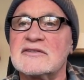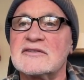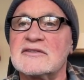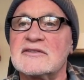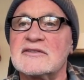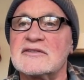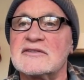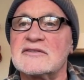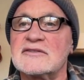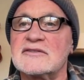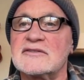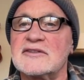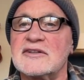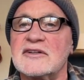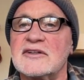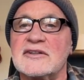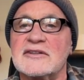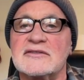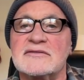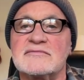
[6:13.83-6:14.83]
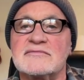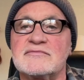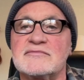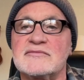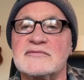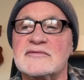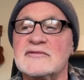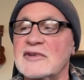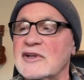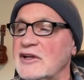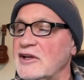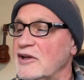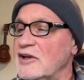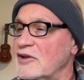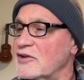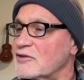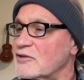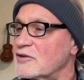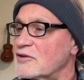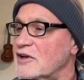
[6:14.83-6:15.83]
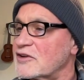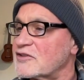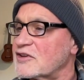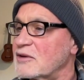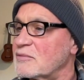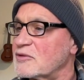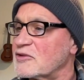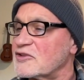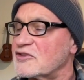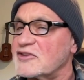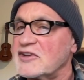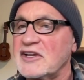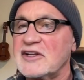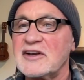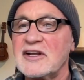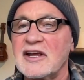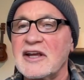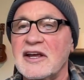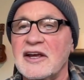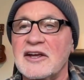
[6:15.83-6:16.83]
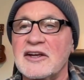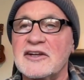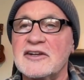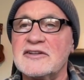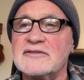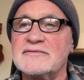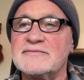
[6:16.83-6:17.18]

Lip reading: All right. So next up is D to A.